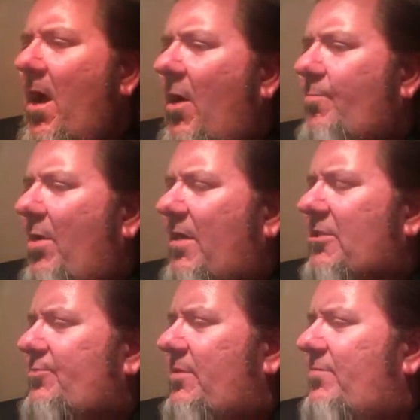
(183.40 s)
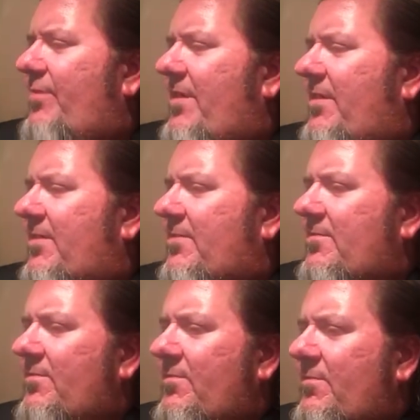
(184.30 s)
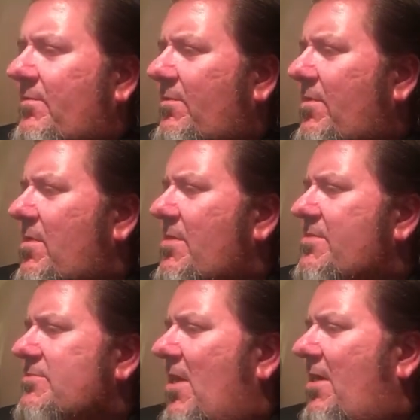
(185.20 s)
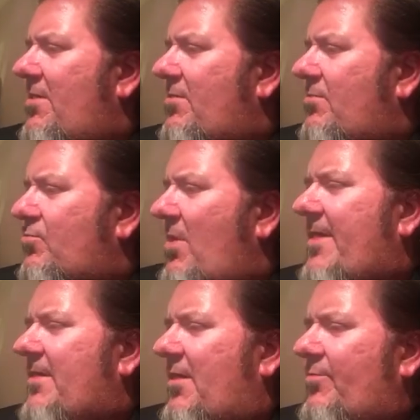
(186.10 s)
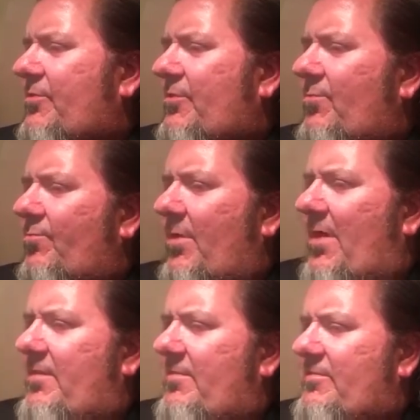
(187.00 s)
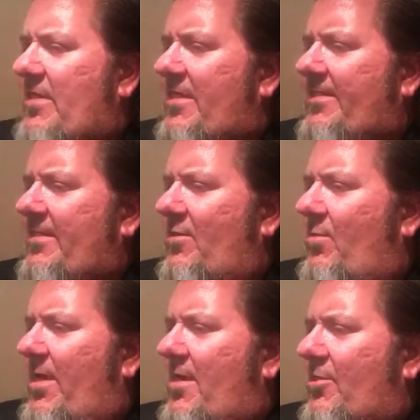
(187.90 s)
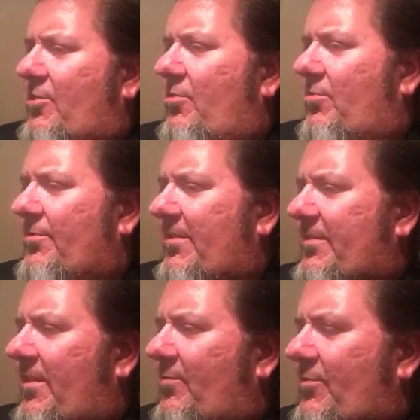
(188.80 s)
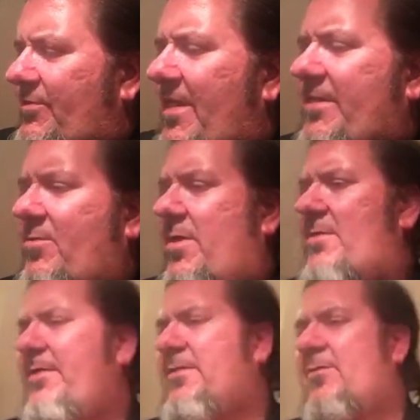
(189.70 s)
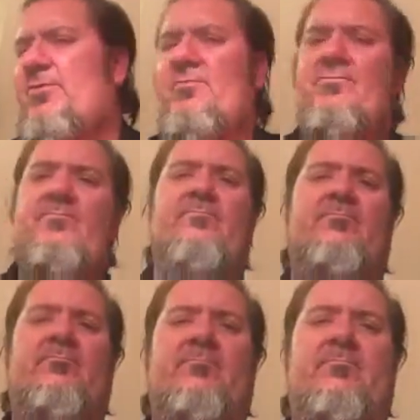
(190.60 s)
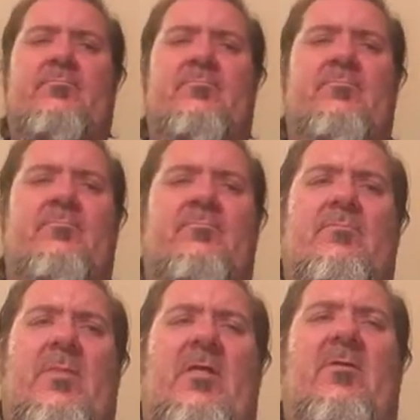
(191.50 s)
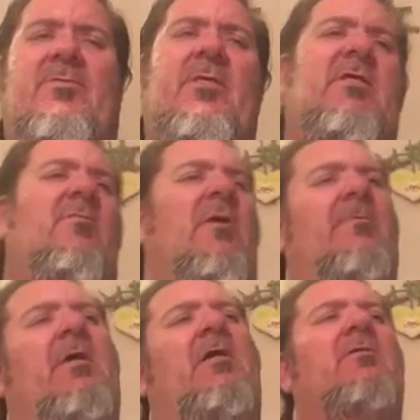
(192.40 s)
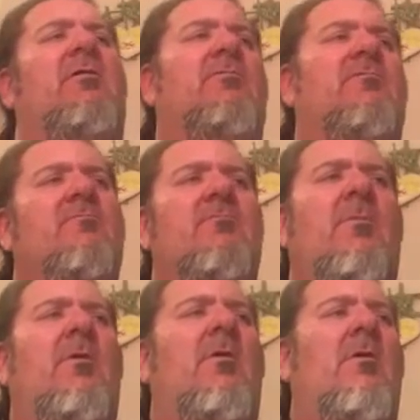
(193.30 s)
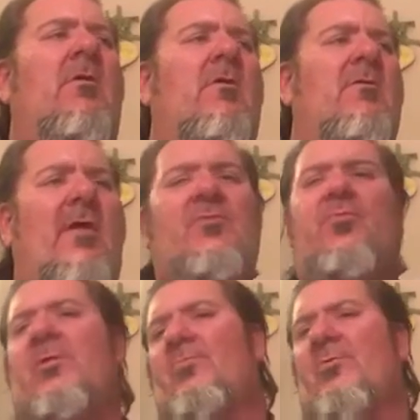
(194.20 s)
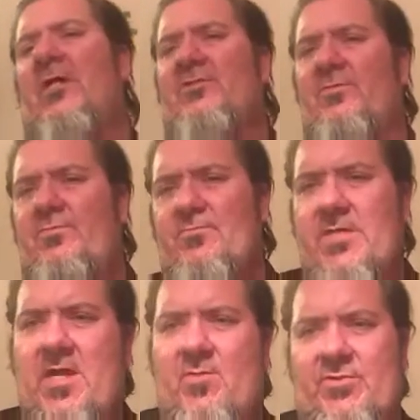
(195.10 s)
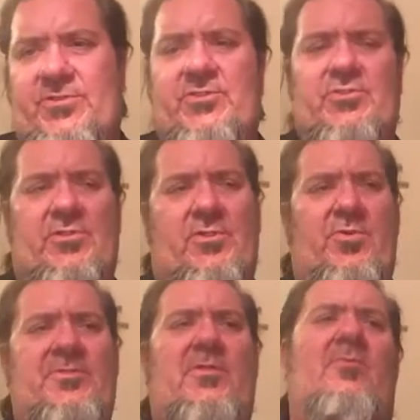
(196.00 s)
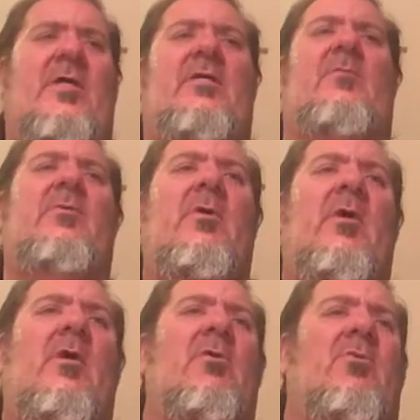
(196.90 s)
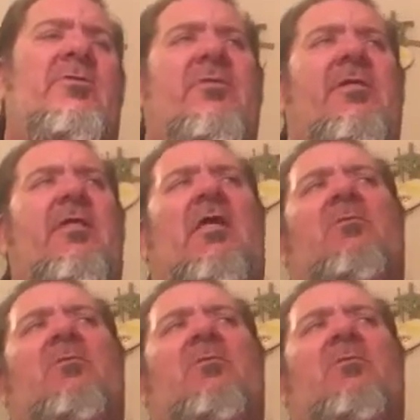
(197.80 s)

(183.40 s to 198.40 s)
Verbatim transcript: our punishment being not write ups, but taking away our cool nicknames. or taking away our nicknames. And I was thinking about that, and that was pretty progressive. Yeah, most teachers are quick to the write up, quick to the get out